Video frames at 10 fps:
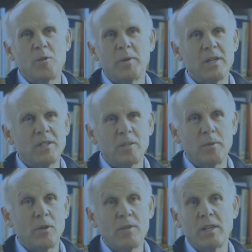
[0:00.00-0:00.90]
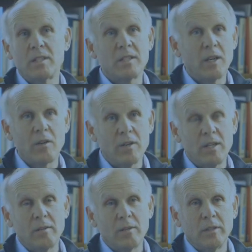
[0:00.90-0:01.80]
by some horrendous
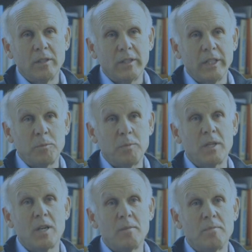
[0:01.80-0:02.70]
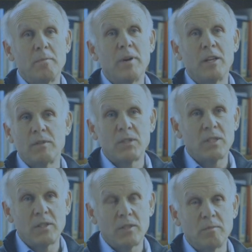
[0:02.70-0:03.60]
irony, it's become part of a
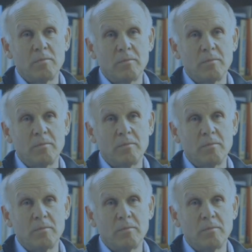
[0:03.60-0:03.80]
system